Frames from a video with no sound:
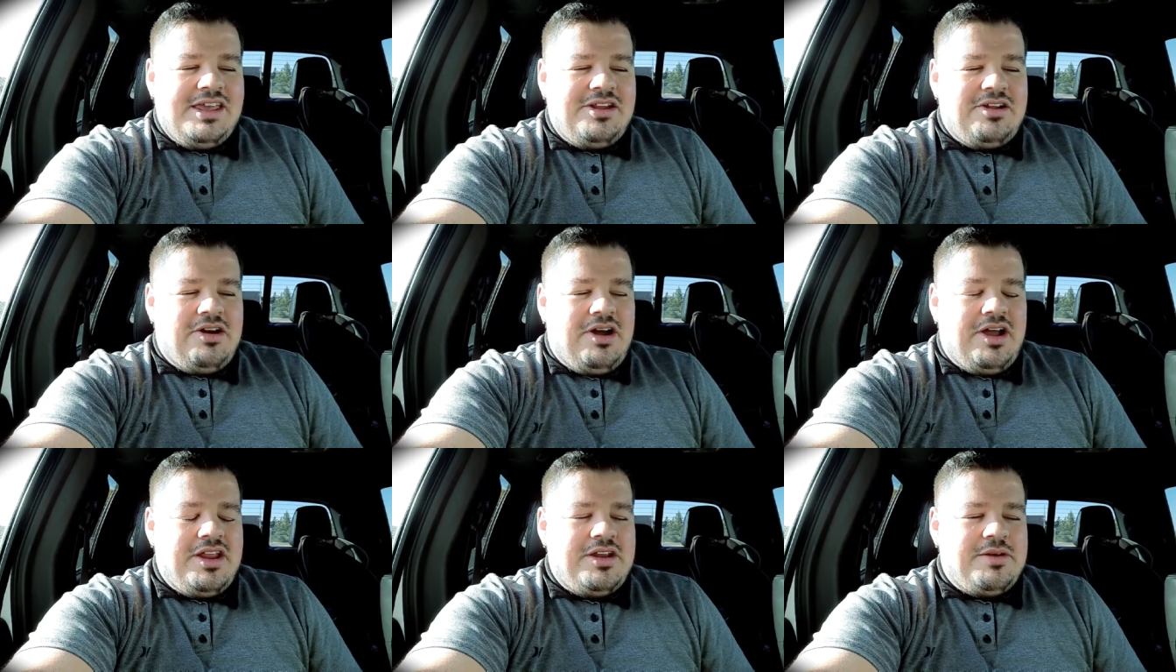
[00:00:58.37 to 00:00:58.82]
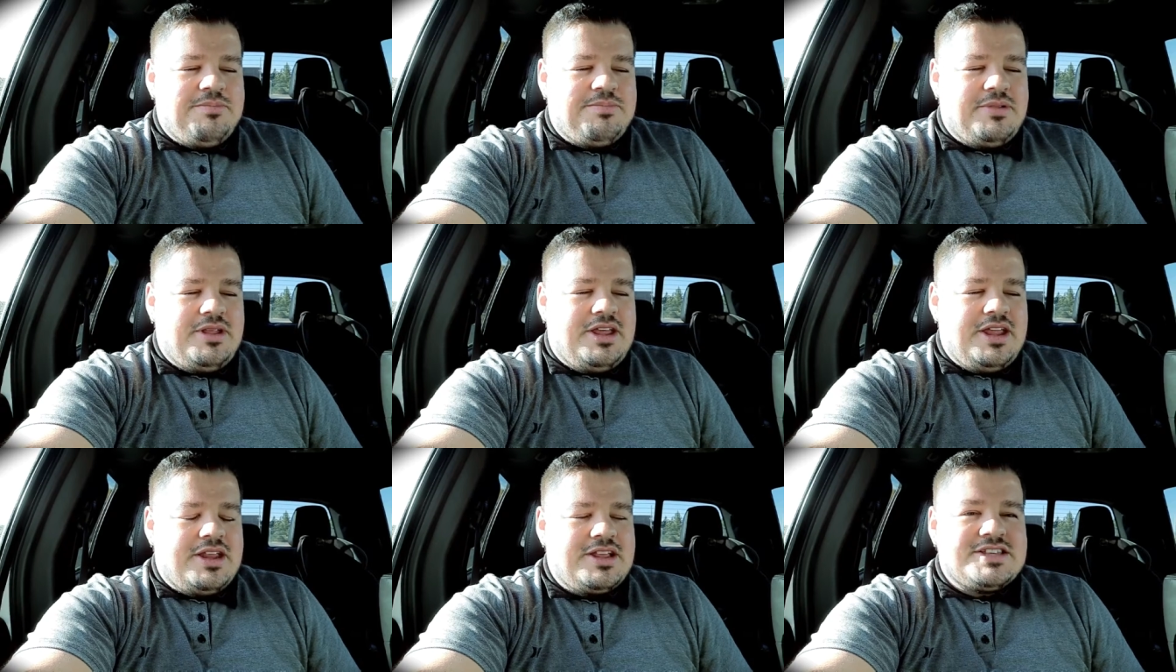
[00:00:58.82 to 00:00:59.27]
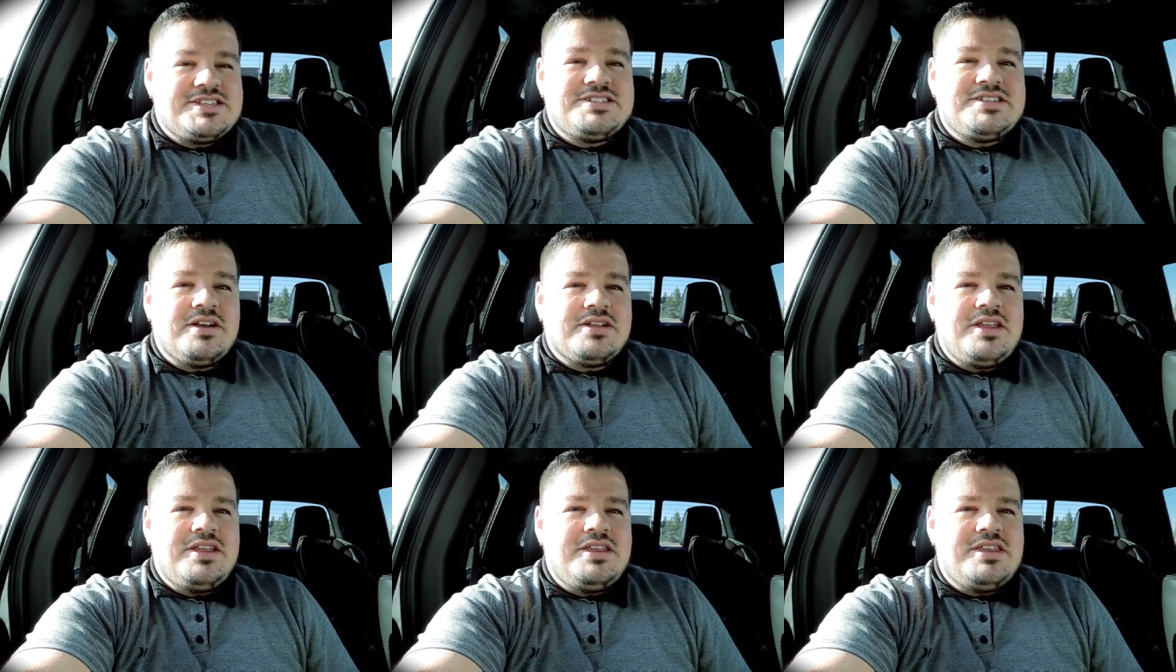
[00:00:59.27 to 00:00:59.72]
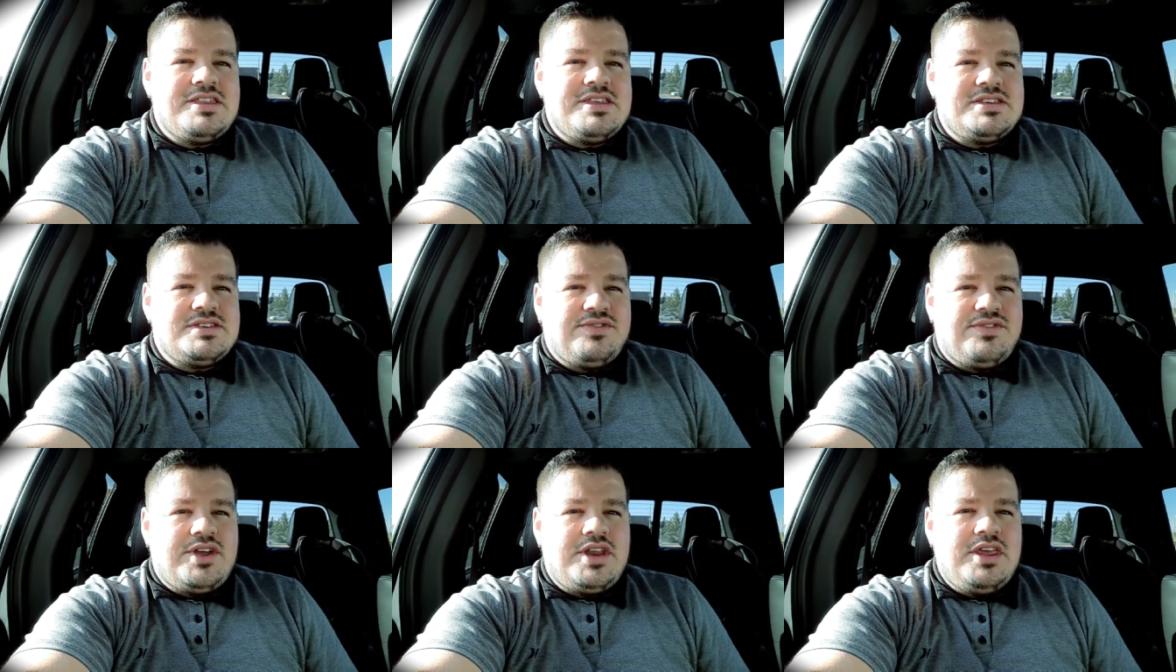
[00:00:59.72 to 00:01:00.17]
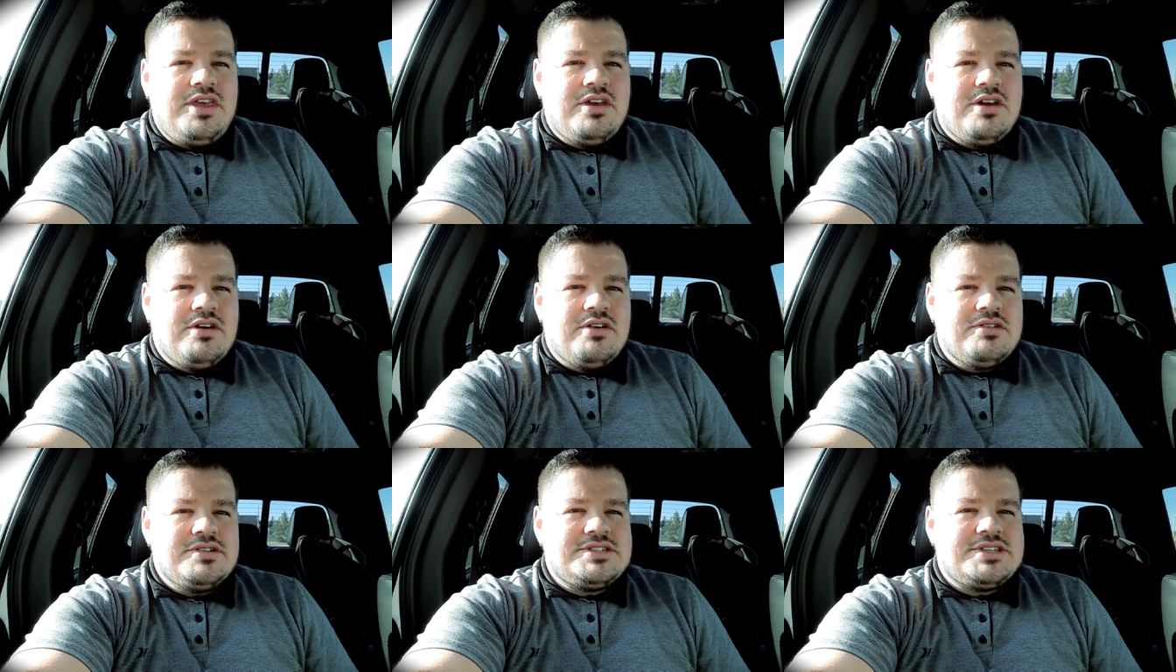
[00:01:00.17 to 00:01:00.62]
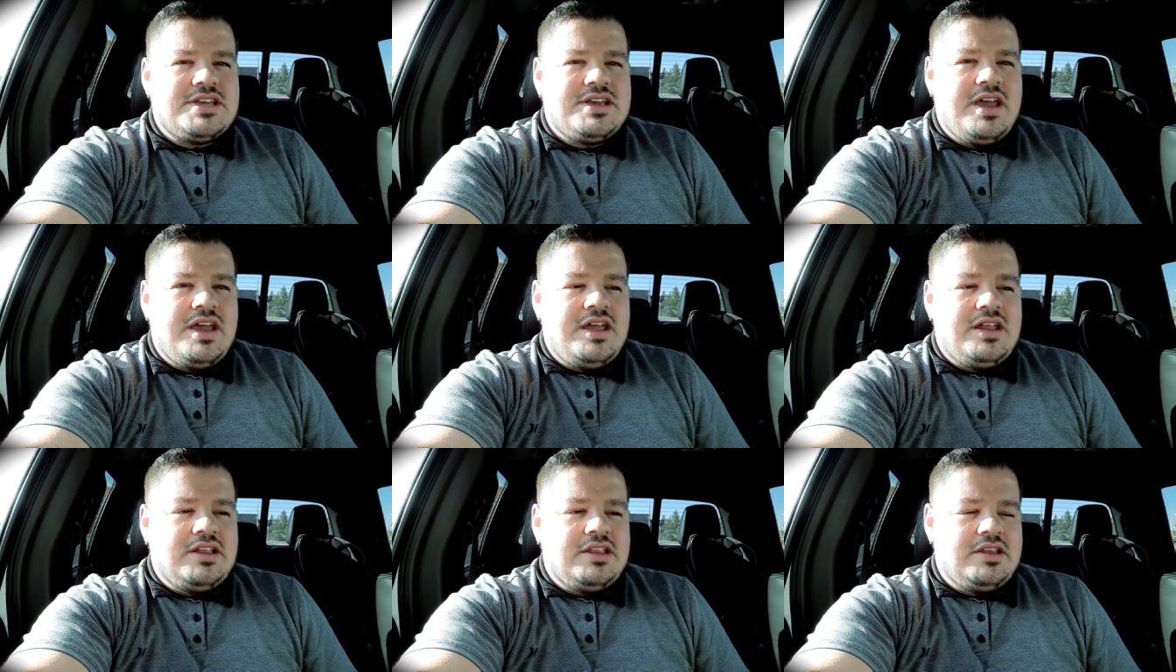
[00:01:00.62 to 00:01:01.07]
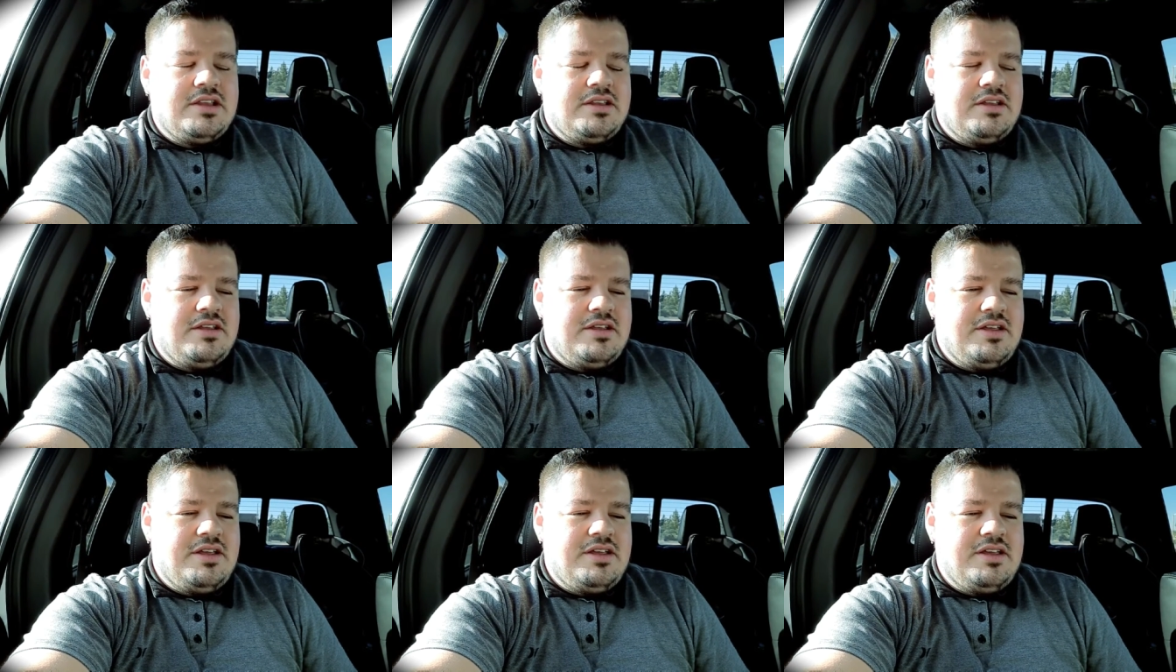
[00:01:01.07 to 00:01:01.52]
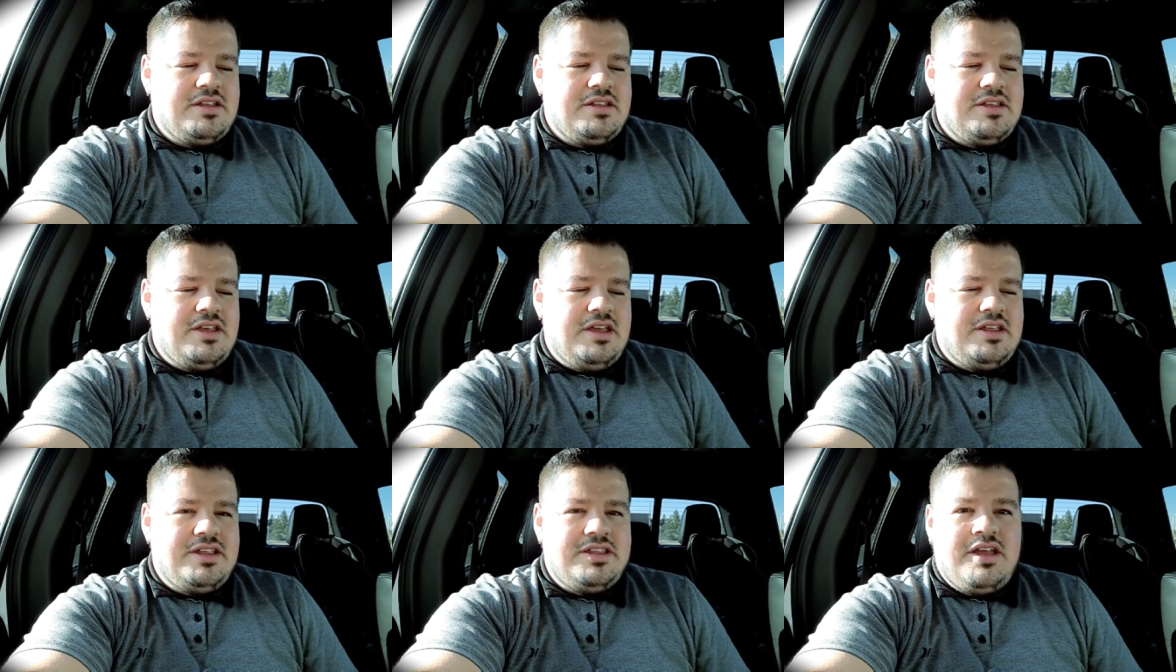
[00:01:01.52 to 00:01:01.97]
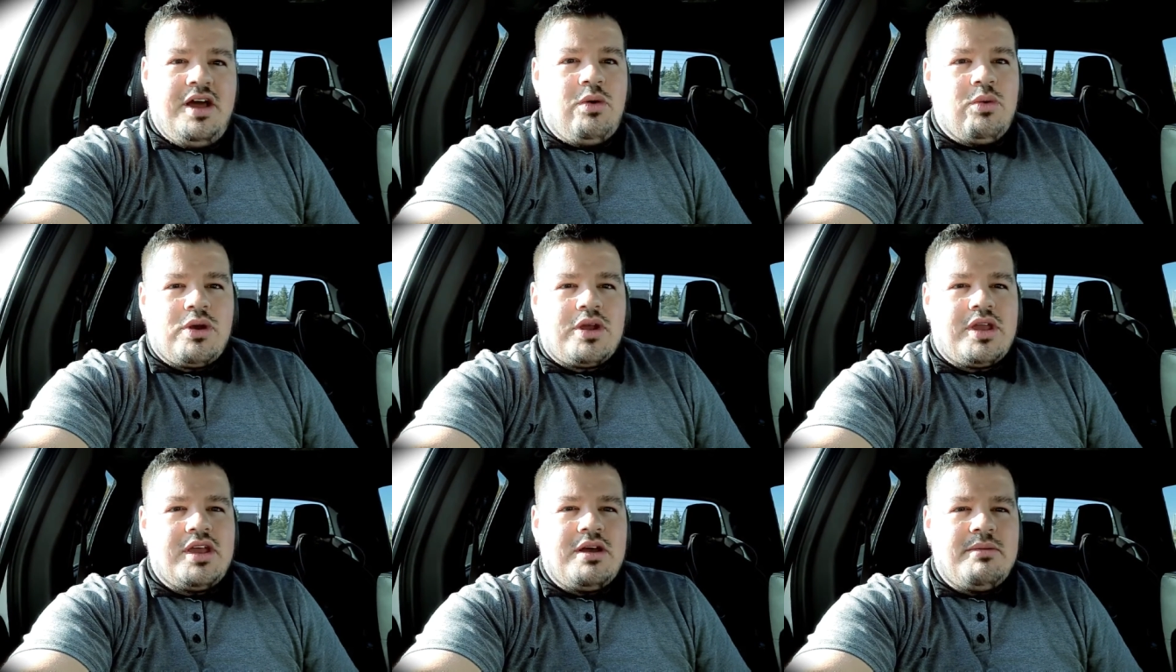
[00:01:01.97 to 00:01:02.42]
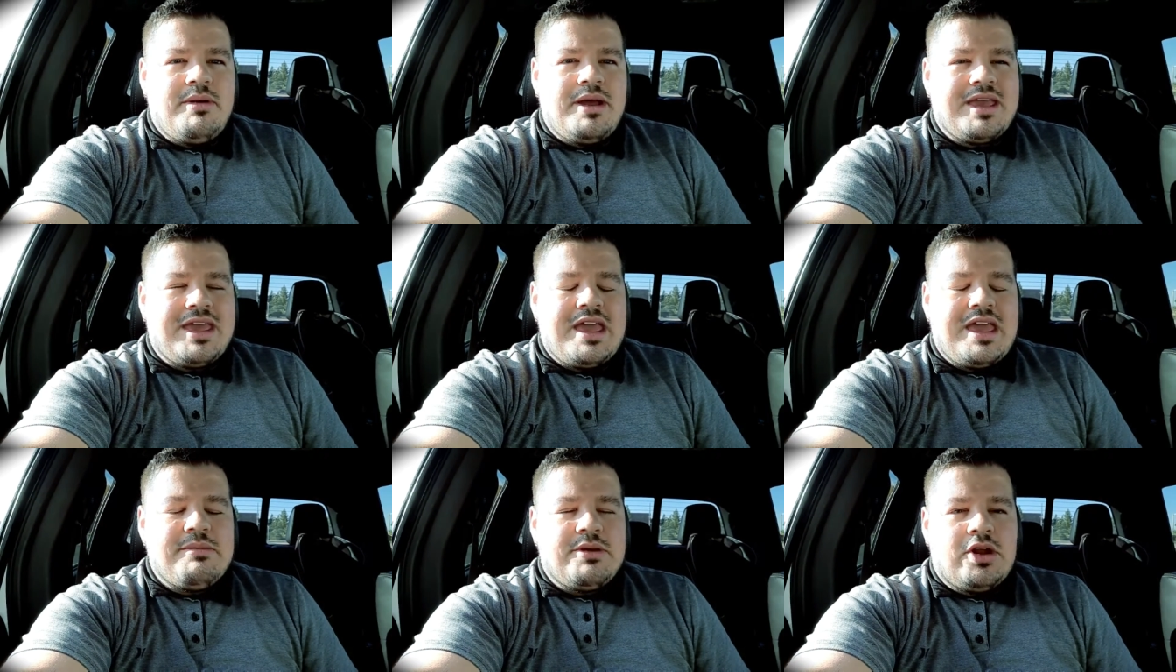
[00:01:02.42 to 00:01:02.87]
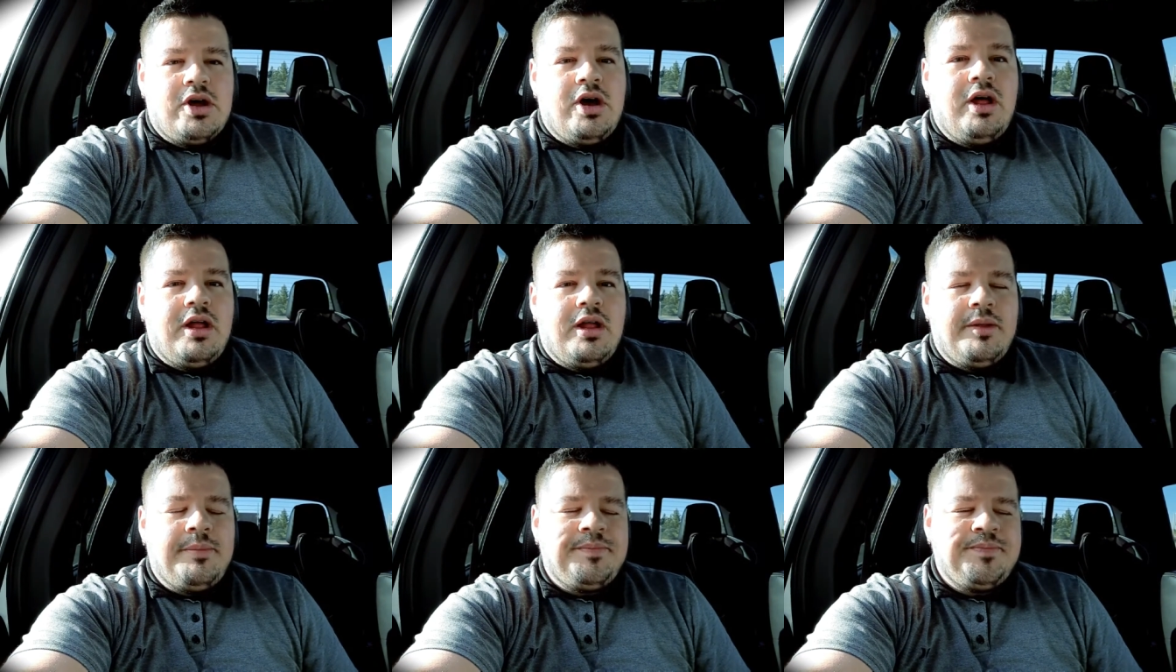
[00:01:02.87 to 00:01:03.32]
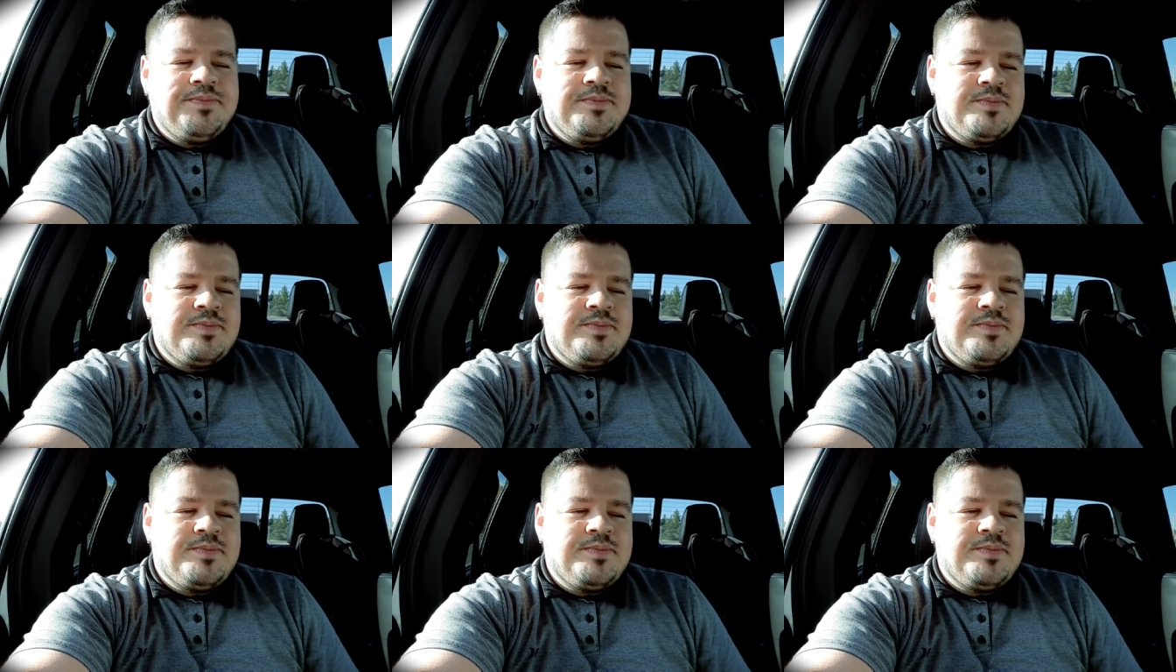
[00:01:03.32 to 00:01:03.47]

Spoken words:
I end up getting sucked into these videos and not working on my game at all.